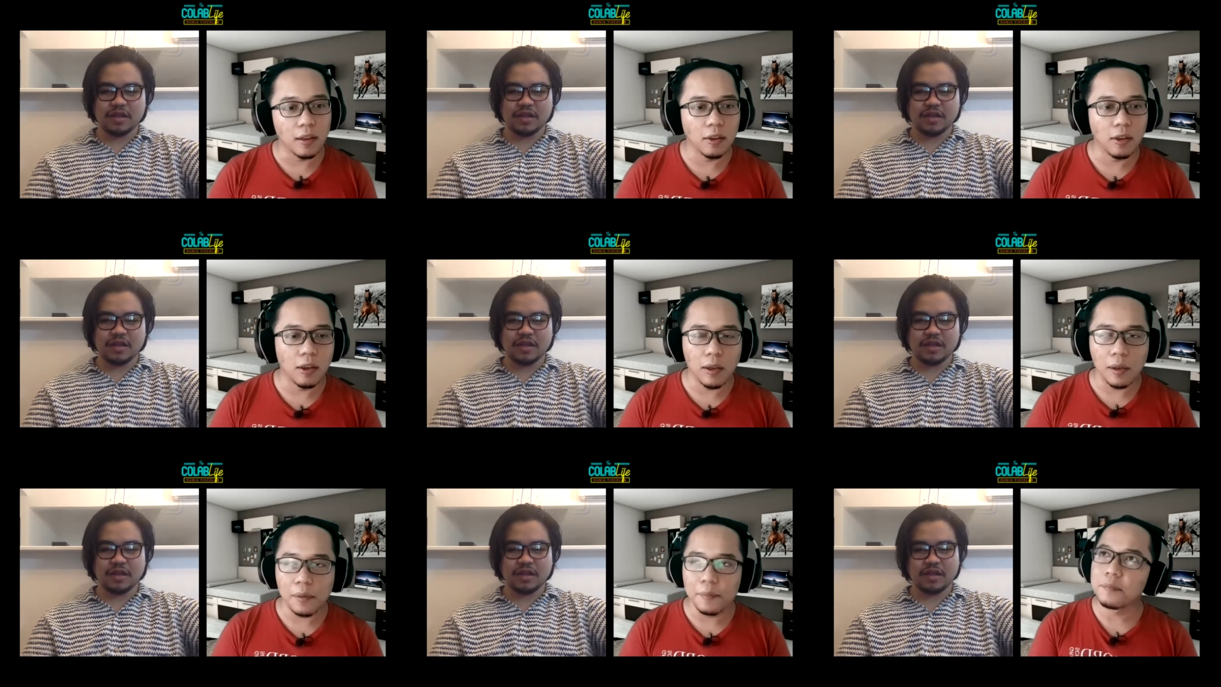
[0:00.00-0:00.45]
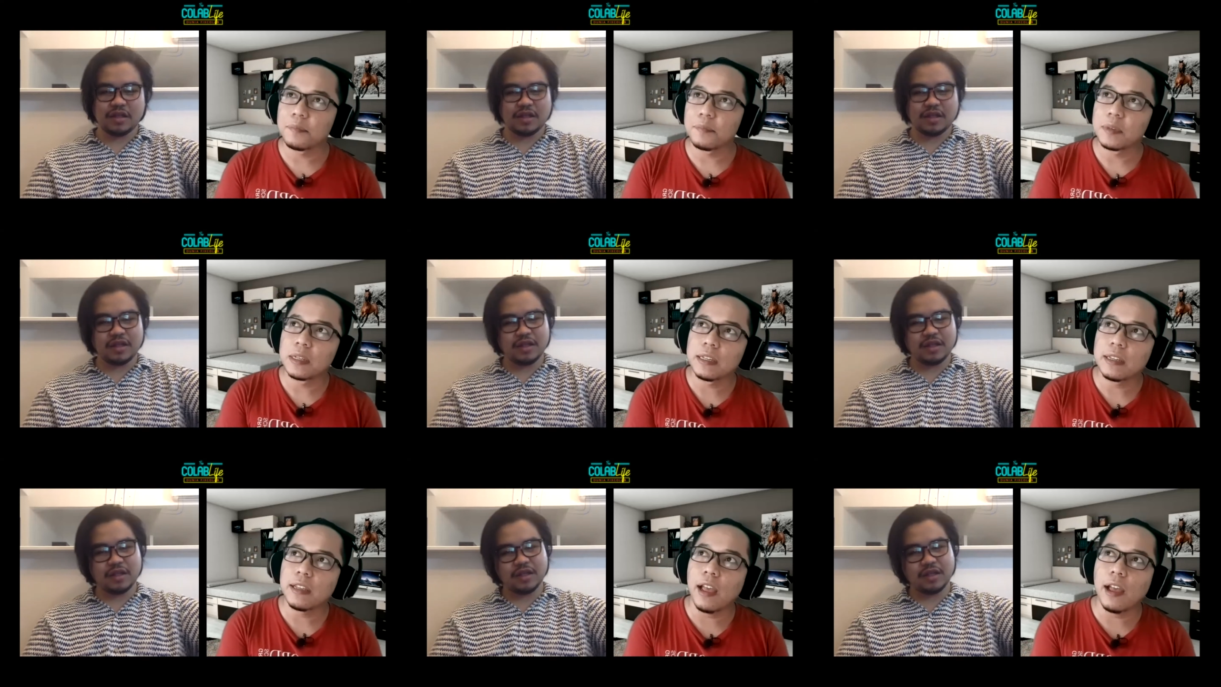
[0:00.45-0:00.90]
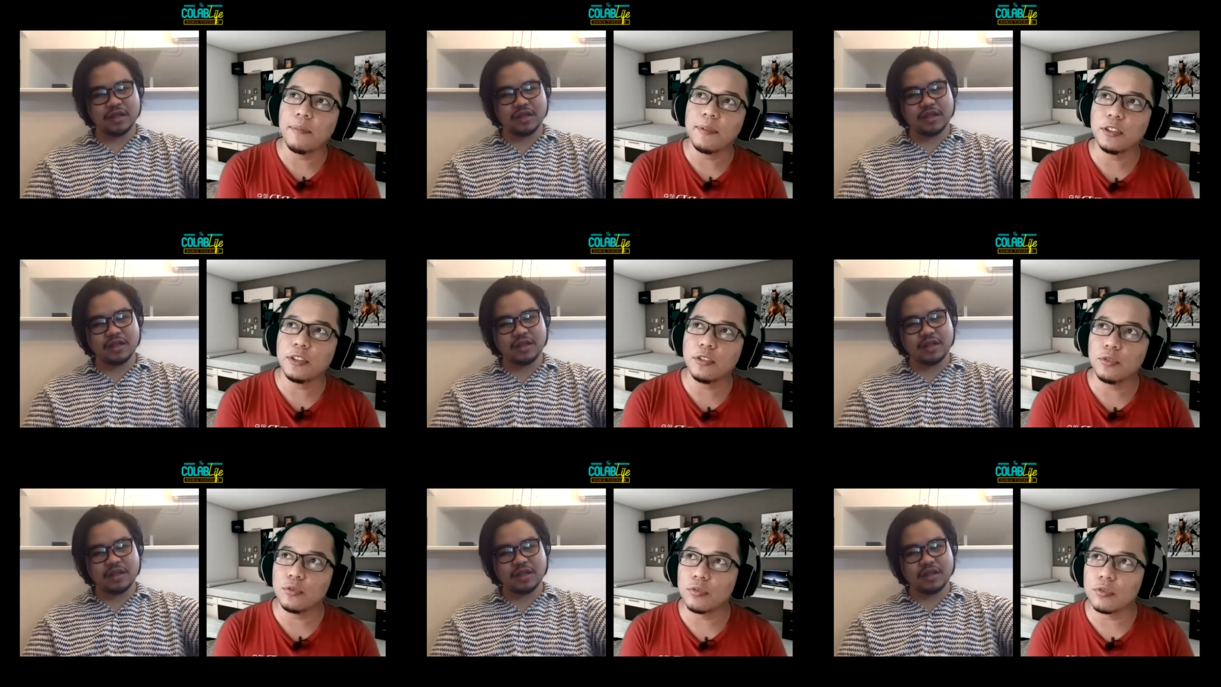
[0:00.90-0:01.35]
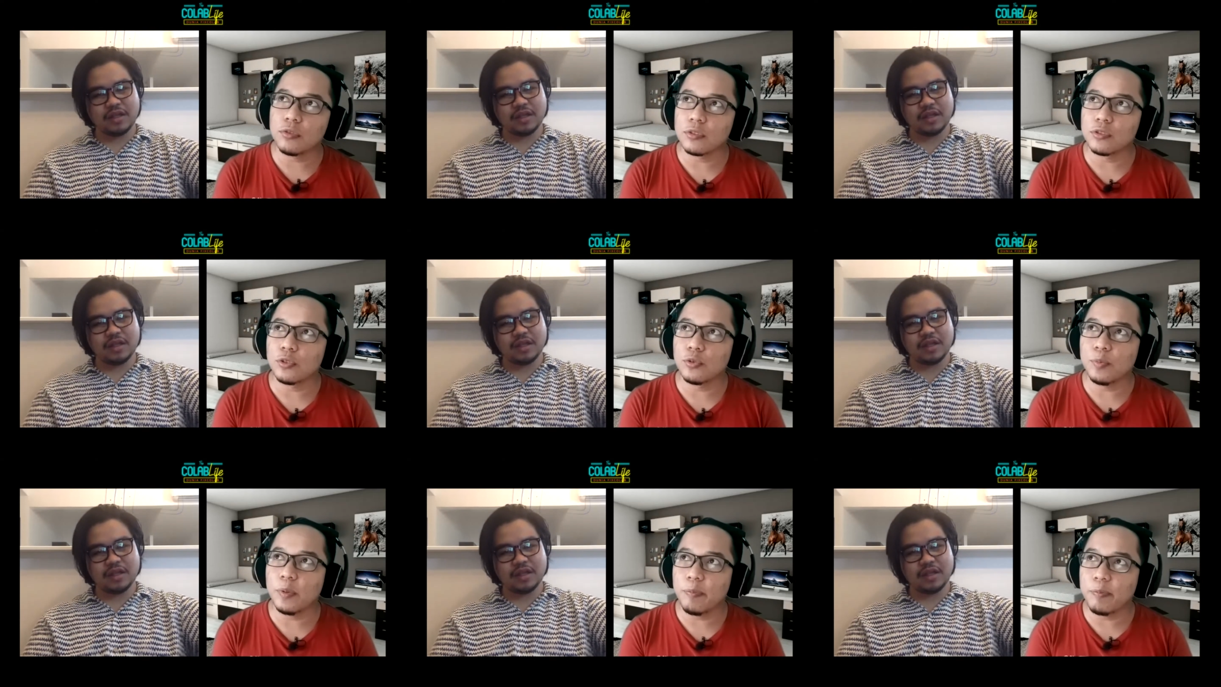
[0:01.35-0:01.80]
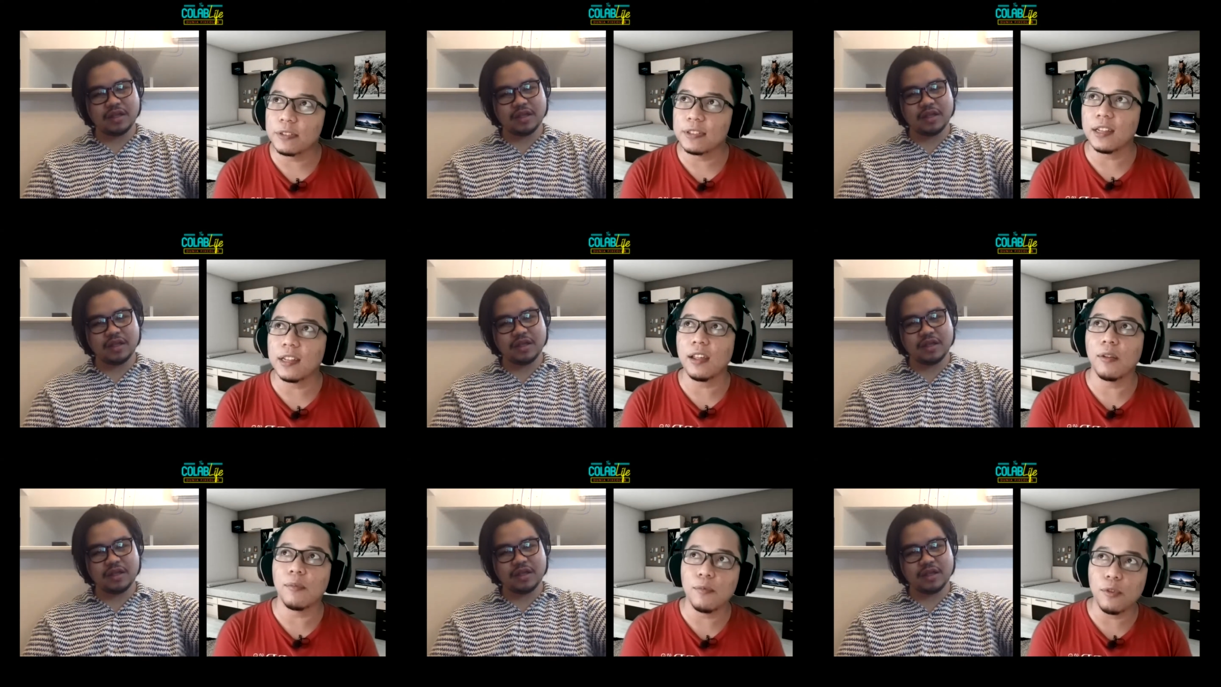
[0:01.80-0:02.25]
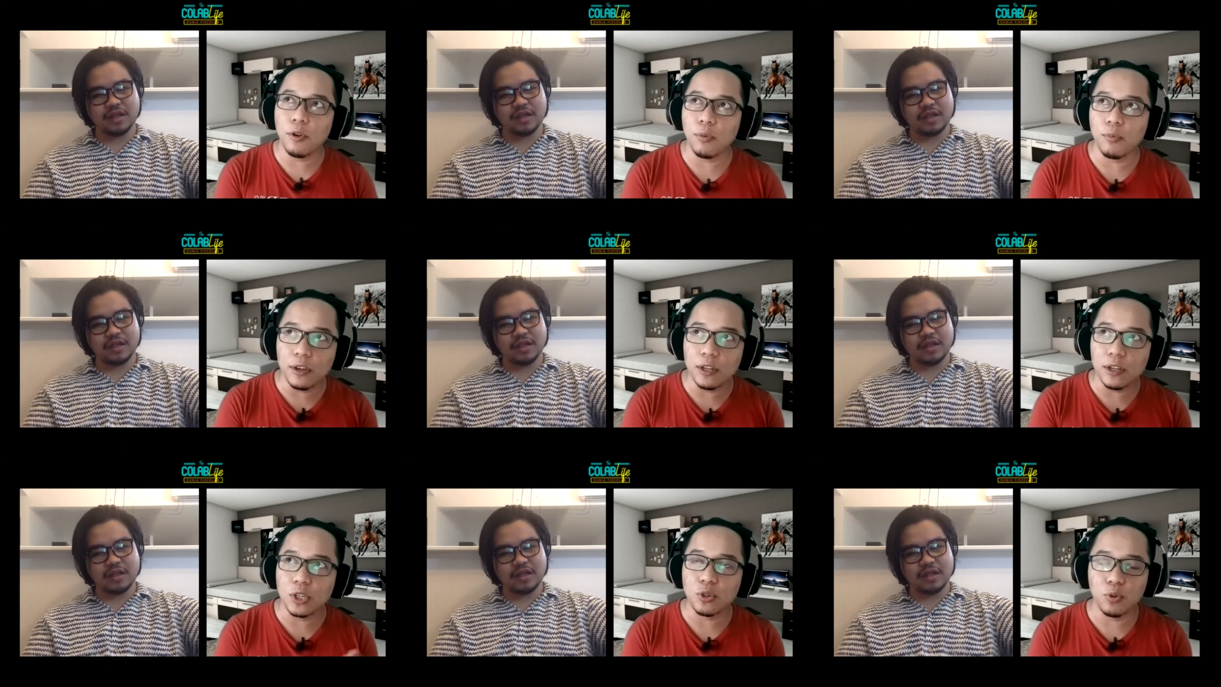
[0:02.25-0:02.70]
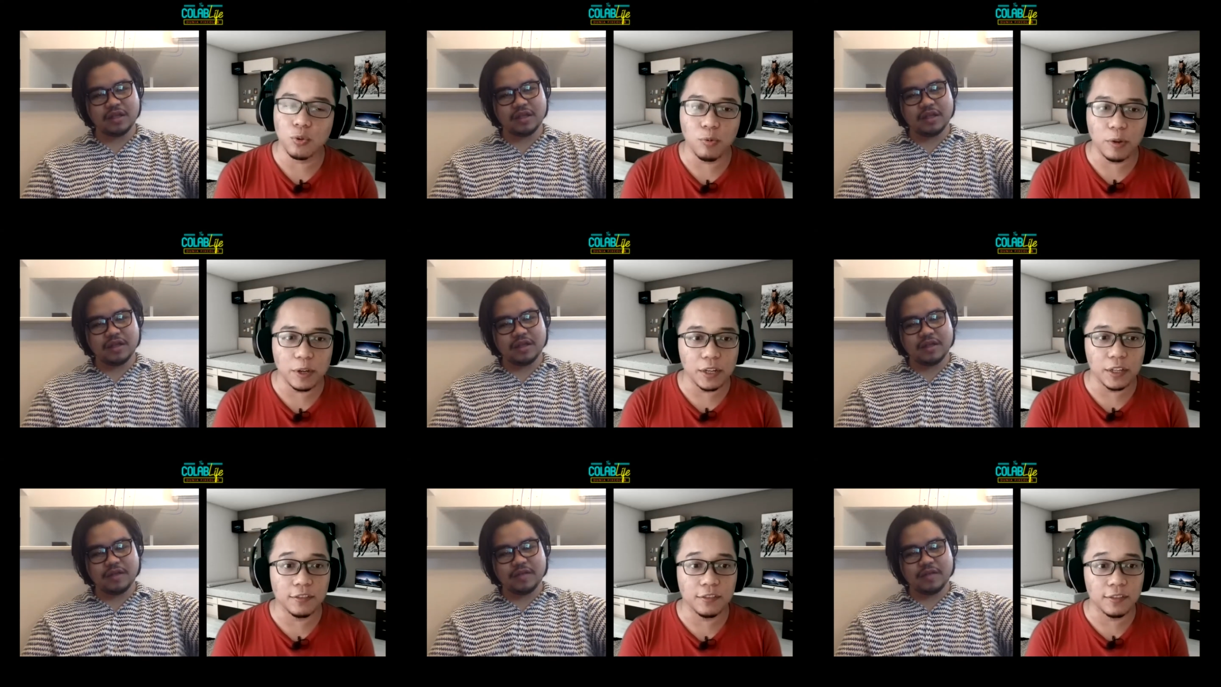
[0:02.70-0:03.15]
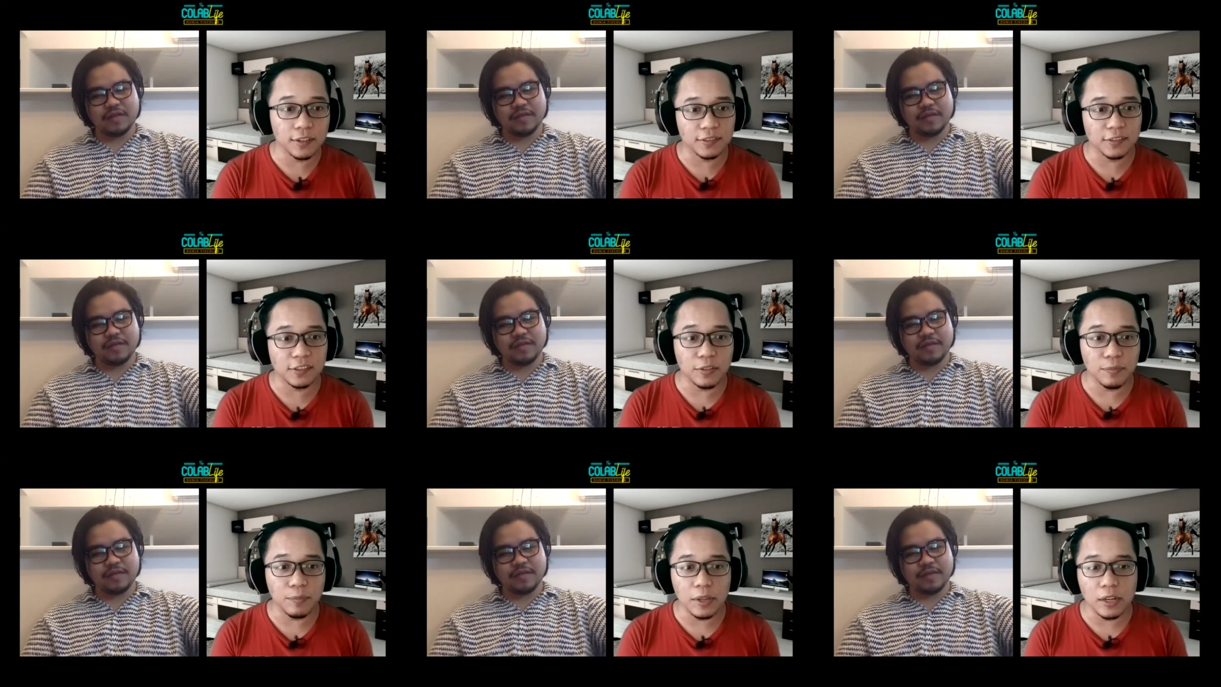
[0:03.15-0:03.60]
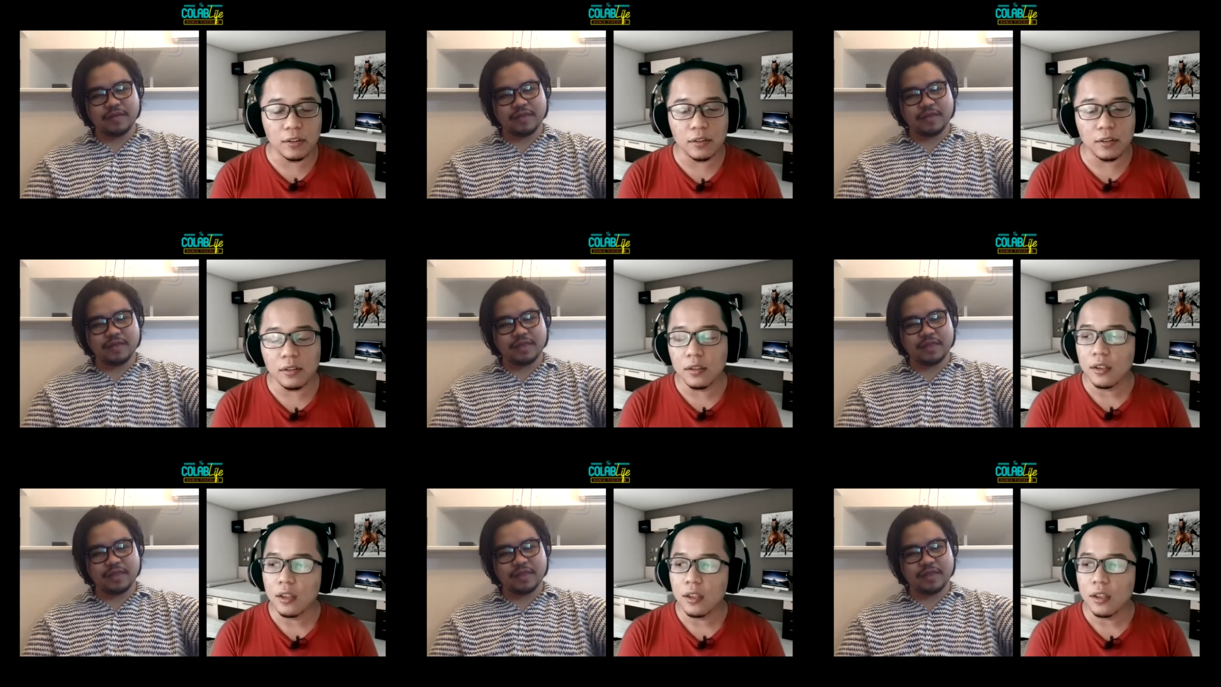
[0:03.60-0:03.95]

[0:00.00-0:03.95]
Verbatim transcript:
Speaker 1: Uh, I mean, to be precise, I'm not really sure whether it's similar,